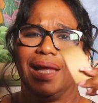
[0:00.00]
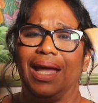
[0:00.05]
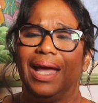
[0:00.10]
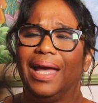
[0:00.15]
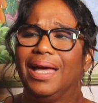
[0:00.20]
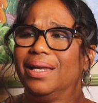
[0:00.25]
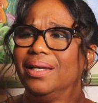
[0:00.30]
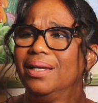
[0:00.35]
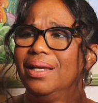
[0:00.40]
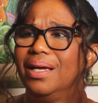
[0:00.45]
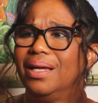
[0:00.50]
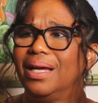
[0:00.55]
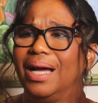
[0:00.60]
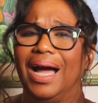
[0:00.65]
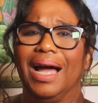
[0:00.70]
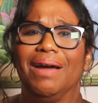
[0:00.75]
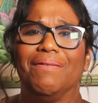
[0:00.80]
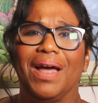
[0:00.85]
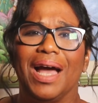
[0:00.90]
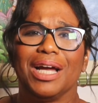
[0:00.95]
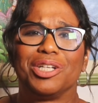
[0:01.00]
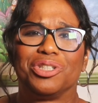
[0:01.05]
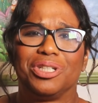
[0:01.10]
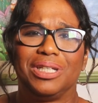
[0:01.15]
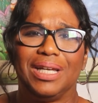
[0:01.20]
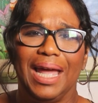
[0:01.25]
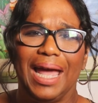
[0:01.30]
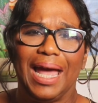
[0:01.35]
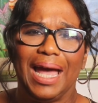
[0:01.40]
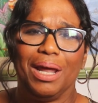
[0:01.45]
And I've
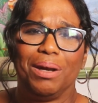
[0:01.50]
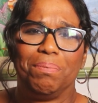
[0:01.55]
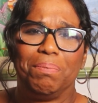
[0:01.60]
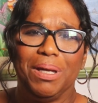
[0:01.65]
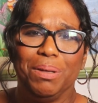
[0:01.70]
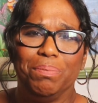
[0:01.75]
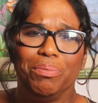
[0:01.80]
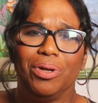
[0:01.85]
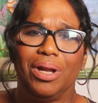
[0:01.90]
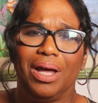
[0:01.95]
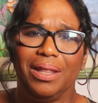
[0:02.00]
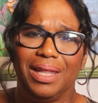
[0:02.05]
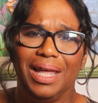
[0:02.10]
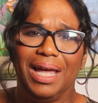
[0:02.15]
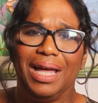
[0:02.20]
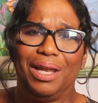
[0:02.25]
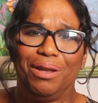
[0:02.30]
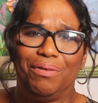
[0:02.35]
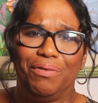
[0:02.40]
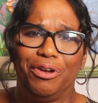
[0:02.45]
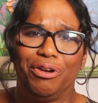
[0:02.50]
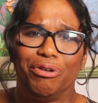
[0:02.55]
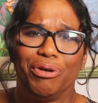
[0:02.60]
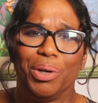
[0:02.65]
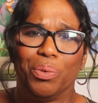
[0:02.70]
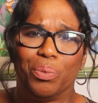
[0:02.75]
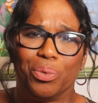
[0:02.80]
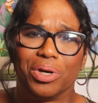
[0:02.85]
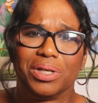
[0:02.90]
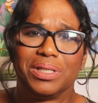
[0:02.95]
actually had people on the
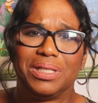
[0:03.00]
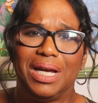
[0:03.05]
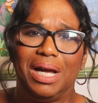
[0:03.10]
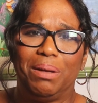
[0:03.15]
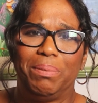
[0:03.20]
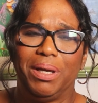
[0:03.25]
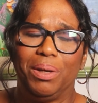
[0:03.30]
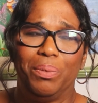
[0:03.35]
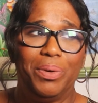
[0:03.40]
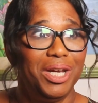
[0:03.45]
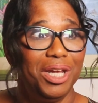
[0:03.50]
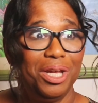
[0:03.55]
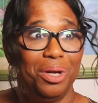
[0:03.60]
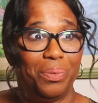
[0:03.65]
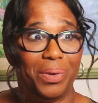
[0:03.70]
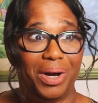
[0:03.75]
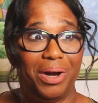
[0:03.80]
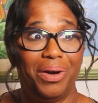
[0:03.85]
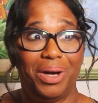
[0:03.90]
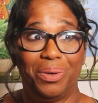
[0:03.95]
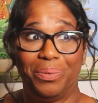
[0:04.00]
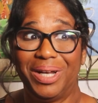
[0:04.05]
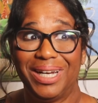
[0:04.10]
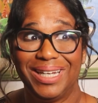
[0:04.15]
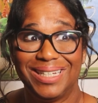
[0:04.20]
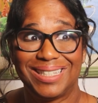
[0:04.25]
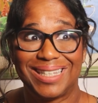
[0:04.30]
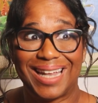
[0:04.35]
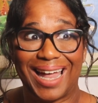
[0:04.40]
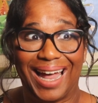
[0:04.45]
elevator at work tell me, what are you wearing? What
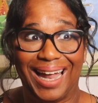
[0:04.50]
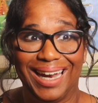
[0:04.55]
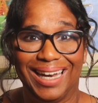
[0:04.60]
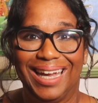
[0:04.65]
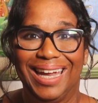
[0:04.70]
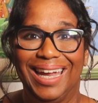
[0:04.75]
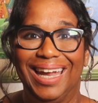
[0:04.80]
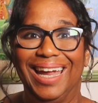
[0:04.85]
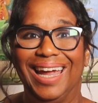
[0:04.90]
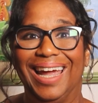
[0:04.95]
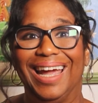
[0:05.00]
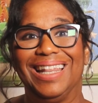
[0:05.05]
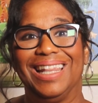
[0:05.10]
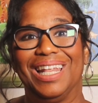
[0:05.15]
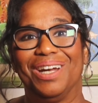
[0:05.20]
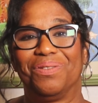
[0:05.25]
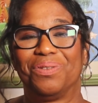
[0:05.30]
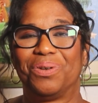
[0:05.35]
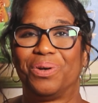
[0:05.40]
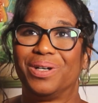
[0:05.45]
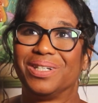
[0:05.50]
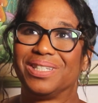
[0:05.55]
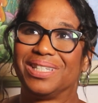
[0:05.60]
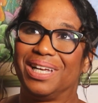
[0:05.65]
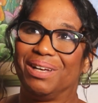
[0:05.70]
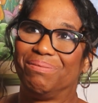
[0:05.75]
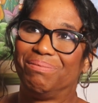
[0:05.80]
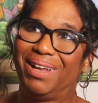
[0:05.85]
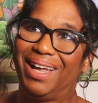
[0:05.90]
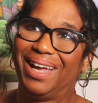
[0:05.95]
is that? And then, of course,
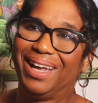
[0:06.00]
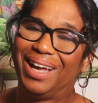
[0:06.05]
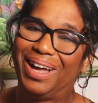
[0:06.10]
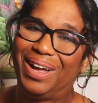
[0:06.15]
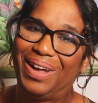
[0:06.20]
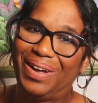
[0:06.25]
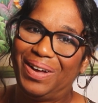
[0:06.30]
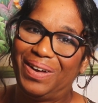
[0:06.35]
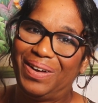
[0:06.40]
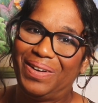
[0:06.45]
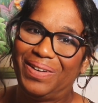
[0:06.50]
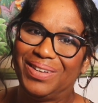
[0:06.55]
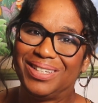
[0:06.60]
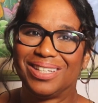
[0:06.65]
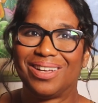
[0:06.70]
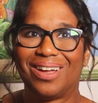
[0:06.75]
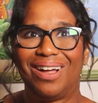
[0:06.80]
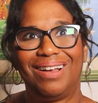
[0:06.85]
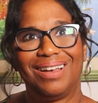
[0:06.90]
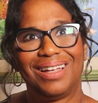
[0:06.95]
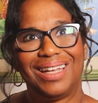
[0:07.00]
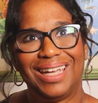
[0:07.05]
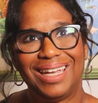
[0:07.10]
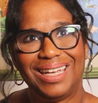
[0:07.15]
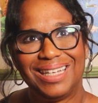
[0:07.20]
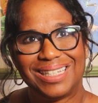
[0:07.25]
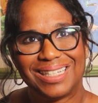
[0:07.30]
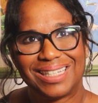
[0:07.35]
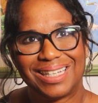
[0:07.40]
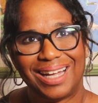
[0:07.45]
I'm like, oh, it's called
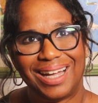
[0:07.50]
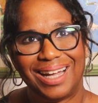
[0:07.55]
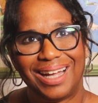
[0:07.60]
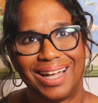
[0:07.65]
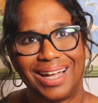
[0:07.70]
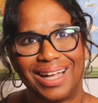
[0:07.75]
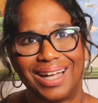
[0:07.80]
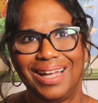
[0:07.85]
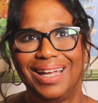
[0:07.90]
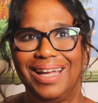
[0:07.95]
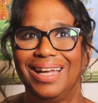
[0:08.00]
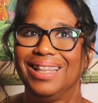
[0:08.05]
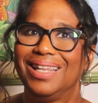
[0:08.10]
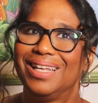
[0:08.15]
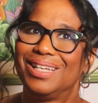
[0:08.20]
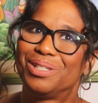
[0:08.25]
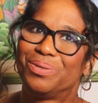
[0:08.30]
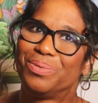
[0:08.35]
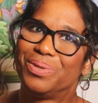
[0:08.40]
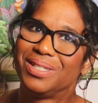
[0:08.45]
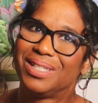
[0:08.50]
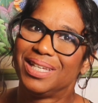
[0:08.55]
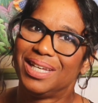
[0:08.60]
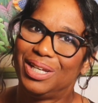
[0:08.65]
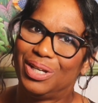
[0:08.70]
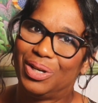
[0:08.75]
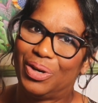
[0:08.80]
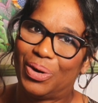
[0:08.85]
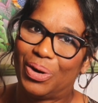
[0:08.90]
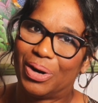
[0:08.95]
Gissah. This one's
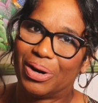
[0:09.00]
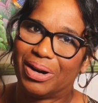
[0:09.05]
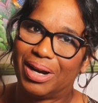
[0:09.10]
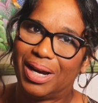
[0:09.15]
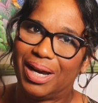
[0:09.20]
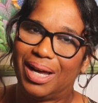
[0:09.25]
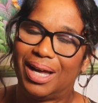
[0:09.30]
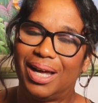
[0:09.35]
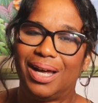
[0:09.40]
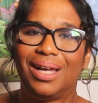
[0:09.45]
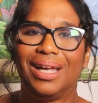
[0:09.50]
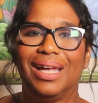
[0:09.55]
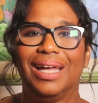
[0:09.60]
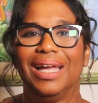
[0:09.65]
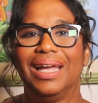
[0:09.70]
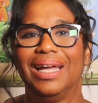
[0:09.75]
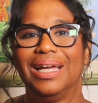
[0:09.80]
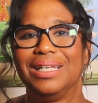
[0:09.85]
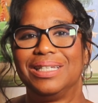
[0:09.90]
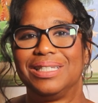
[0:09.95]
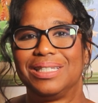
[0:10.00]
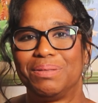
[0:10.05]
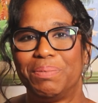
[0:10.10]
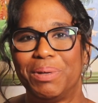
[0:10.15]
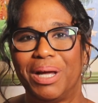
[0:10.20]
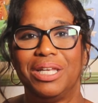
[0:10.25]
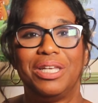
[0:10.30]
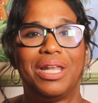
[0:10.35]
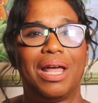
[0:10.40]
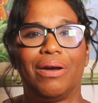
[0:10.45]
Aora.
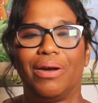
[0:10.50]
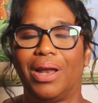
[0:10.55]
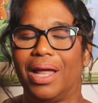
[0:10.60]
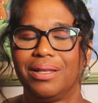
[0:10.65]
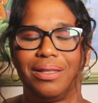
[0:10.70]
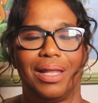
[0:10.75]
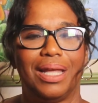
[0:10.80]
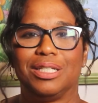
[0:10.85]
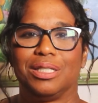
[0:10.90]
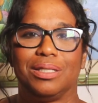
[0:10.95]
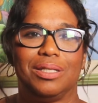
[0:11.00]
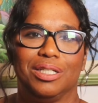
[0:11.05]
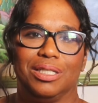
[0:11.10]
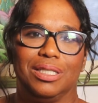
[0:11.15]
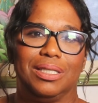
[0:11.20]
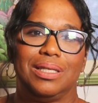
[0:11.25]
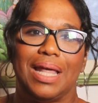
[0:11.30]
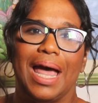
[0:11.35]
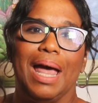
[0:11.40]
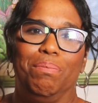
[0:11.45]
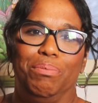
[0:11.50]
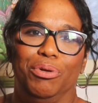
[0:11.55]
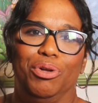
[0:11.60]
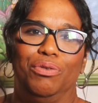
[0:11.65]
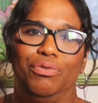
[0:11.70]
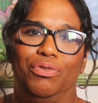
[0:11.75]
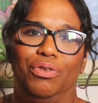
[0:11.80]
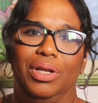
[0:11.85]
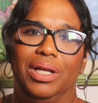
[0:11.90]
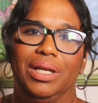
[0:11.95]
And they're like, it's just that
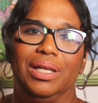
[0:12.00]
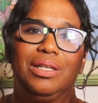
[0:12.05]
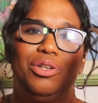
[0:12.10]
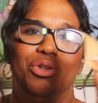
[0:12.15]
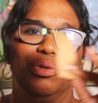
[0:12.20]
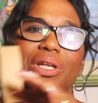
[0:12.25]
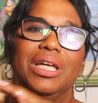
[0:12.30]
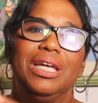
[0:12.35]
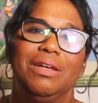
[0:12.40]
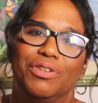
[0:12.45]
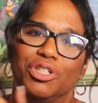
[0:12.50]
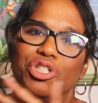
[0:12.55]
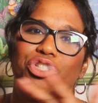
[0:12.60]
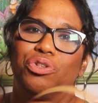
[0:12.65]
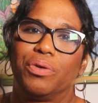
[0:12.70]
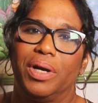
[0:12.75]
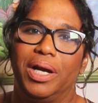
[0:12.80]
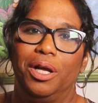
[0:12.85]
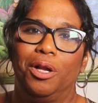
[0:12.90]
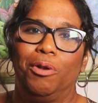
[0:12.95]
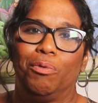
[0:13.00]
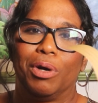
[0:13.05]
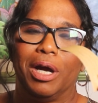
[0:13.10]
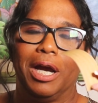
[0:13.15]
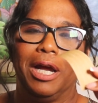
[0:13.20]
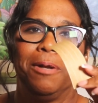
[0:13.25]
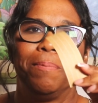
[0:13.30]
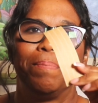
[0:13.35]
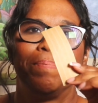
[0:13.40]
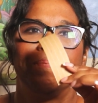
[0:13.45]
beautiful. You leave a trail,
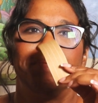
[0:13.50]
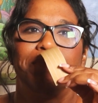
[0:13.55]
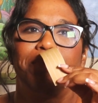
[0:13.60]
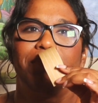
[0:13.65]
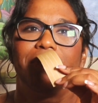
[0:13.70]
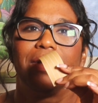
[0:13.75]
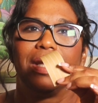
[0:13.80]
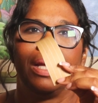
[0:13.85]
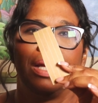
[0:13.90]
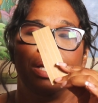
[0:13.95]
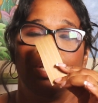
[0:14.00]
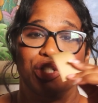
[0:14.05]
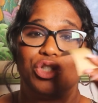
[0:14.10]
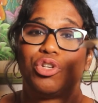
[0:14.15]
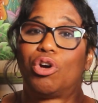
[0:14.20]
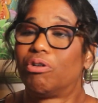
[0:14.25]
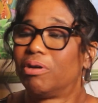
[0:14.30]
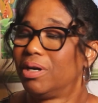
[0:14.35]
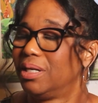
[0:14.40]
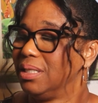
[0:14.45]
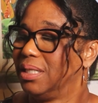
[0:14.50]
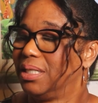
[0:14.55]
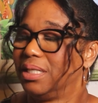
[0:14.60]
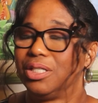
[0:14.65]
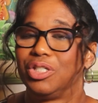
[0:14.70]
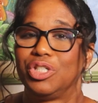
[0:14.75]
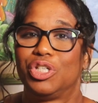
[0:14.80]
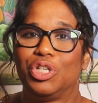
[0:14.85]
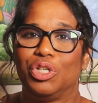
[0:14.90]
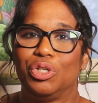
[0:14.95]
right? Sora
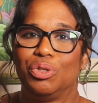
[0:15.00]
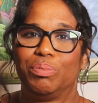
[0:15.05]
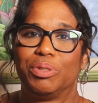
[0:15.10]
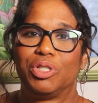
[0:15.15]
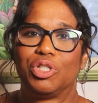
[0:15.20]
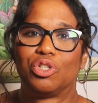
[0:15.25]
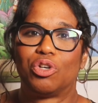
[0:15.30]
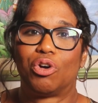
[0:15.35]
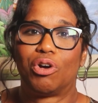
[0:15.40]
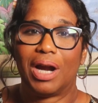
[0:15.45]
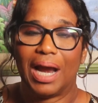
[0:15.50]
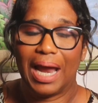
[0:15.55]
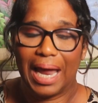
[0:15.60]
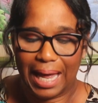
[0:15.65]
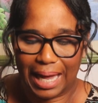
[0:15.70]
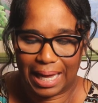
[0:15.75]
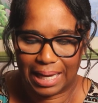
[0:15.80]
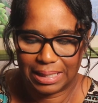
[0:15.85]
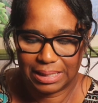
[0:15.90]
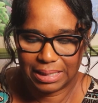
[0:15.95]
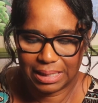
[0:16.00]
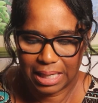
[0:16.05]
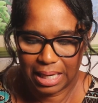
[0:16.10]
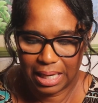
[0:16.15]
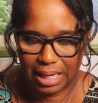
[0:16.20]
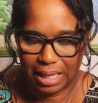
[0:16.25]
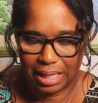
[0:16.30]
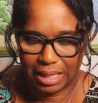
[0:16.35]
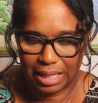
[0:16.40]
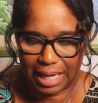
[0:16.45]
does too, but Sora has
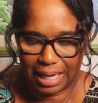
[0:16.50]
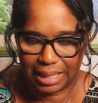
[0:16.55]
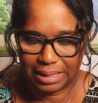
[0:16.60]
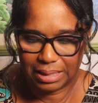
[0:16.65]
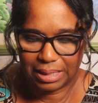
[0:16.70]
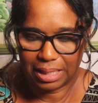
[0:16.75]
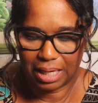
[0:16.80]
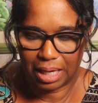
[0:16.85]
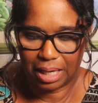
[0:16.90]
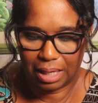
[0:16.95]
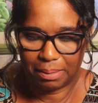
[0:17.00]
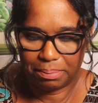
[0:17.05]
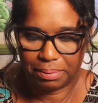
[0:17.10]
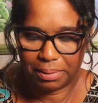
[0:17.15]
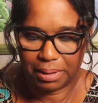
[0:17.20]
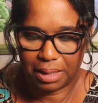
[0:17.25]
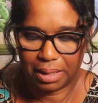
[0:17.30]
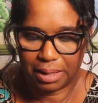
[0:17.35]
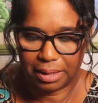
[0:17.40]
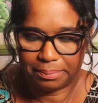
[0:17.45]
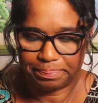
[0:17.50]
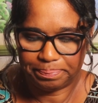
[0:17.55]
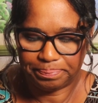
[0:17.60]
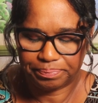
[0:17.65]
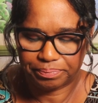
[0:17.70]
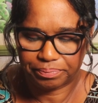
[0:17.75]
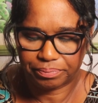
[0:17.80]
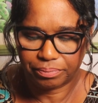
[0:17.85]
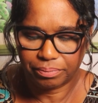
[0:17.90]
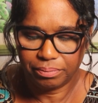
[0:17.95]
that top
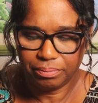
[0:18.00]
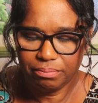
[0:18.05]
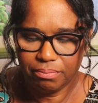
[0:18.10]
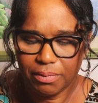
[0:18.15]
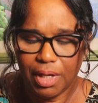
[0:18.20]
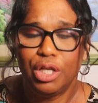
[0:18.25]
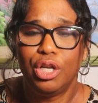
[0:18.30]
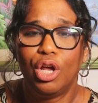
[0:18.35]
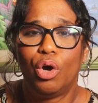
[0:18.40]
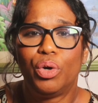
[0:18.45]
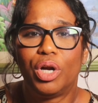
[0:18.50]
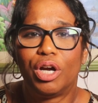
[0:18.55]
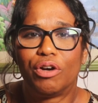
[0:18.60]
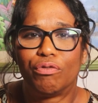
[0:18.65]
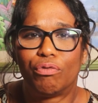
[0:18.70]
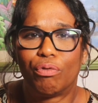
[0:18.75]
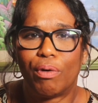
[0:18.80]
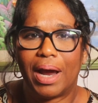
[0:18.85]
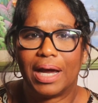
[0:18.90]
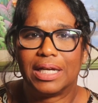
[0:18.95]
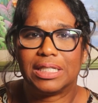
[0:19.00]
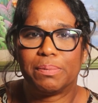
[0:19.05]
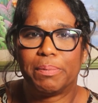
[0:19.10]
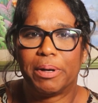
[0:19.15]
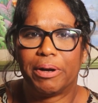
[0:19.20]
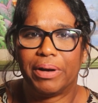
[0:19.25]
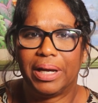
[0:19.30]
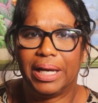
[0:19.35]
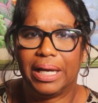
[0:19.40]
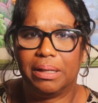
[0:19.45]
note of
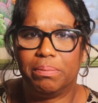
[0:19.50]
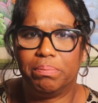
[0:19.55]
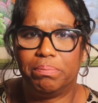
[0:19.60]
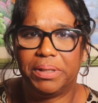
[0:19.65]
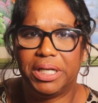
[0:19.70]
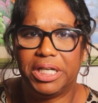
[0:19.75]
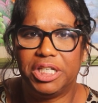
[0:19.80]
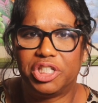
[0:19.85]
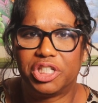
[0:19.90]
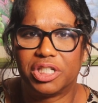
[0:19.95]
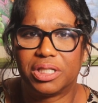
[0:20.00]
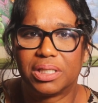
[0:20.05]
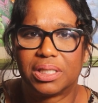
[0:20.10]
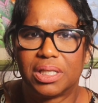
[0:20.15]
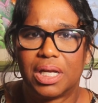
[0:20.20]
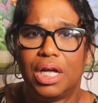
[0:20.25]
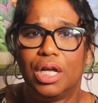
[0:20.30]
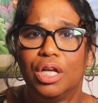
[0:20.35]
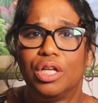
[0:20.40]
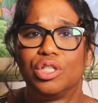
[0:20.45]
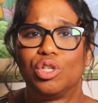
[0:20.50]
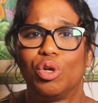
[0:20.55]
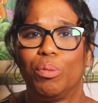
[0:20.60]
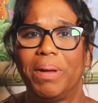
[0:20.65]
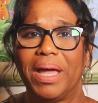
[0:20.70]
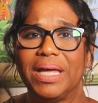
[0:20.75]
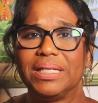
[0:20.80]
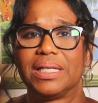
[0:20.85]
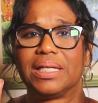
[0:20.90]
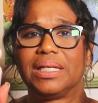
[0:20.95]
raspberry and peaches. So
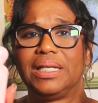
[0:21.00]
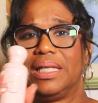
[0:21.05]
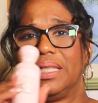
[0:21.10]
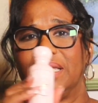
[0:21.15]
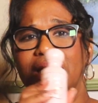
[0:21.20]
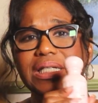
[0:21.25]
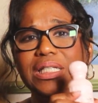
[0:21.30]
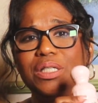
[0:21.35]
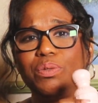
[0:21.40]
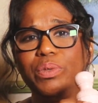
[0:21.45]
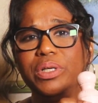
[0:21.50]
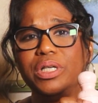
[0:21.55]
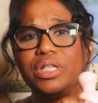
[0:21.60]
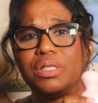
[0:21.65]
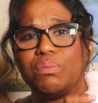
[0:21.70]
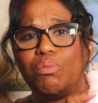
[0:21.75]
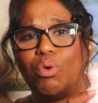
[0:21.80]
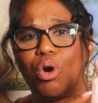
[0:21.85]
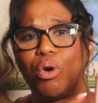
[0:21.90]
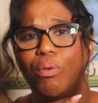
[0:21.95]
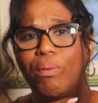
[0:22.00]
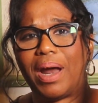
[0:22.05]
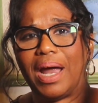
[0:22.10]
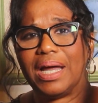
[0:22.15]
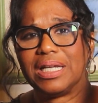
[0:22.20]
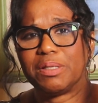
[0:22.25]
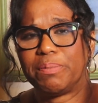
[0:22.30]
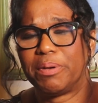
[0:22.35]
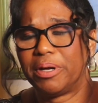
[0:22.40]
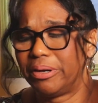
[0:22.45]
basically, this one is more
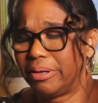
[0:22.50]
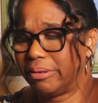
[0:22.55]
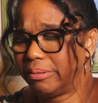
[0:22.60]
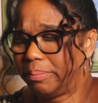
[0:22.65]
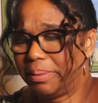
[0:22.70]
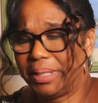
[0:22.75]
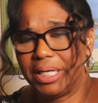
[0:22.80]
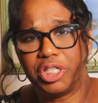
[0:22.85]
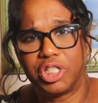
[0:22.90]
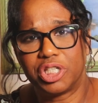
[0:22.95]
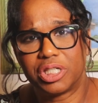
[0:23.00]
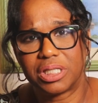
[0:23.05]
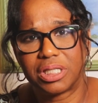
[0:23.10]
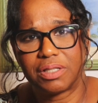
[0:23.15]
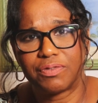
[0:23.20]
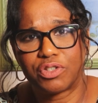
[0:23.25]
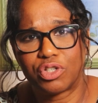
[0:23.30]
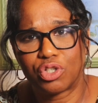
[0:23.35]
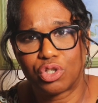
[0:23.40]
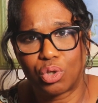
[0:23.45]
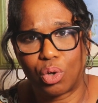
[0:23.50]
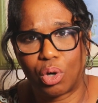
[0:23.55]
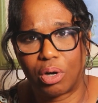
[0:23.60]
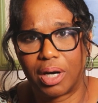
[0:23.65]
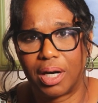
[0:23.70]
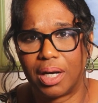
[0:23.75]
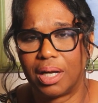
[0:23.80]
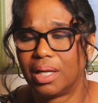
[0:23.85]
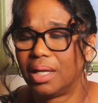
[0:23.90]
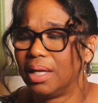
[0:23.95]
raspberry and peaches for
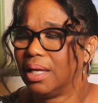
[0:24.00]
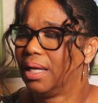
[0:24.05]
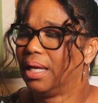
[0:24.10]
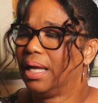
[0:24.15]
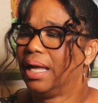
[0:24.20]
Sora,